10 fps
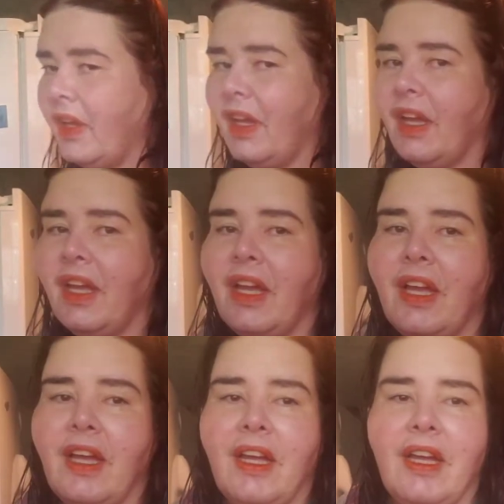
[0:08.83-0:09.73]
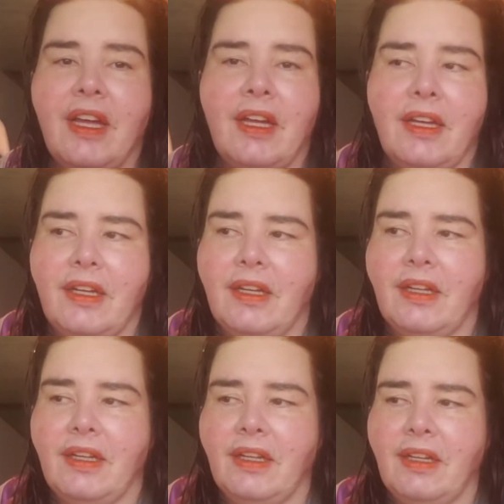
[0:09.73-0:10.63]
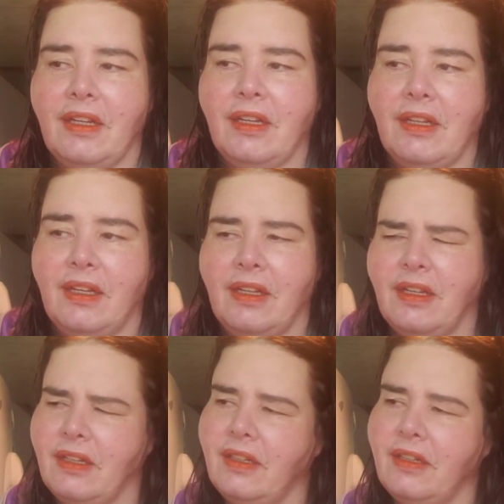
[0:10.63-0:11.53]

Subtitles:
(silence)